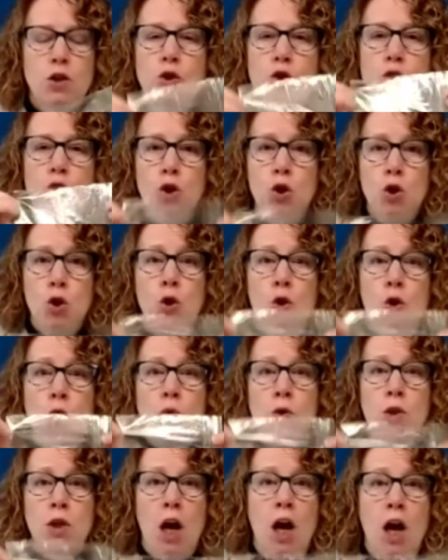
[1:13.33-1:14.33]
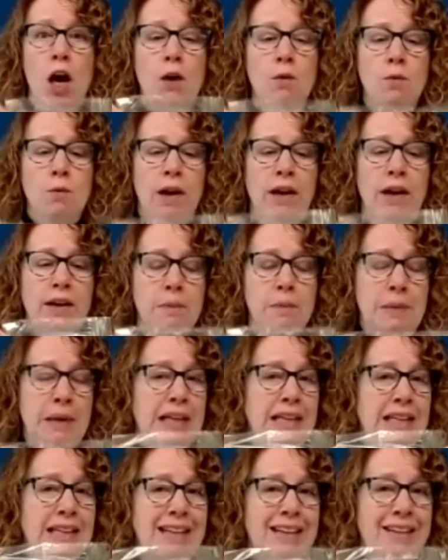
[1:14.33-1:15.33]
Do not
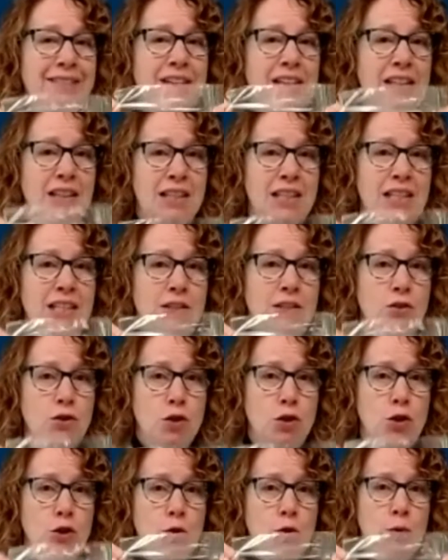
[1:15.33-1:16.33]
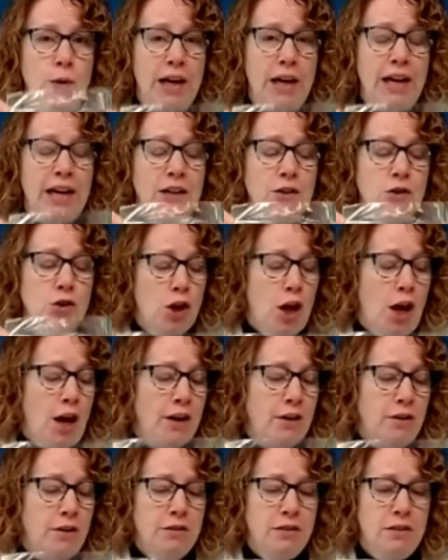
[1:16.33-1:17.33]
recommend giving these to a
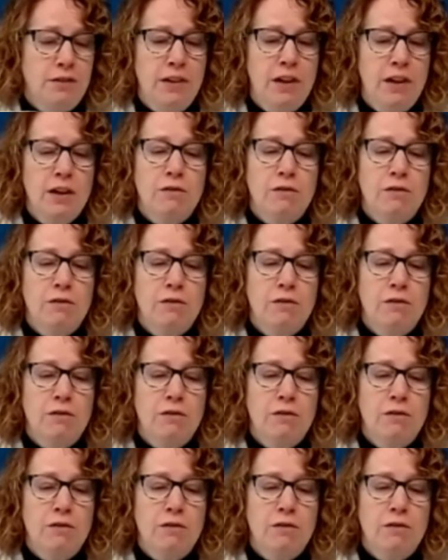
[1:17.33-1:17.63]
child